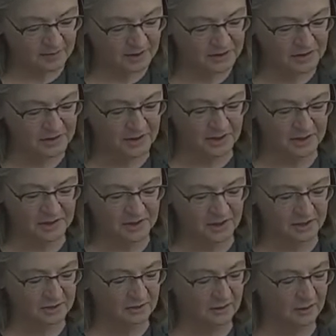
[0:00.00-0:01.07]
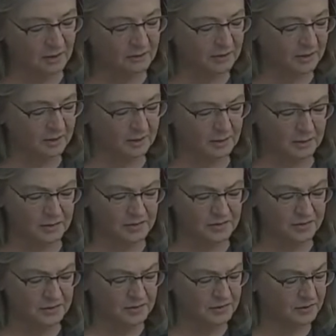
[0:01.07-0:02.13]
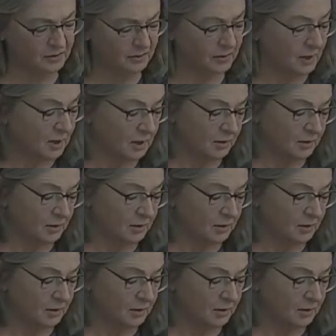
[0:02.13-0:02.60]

the vegetation growing closest or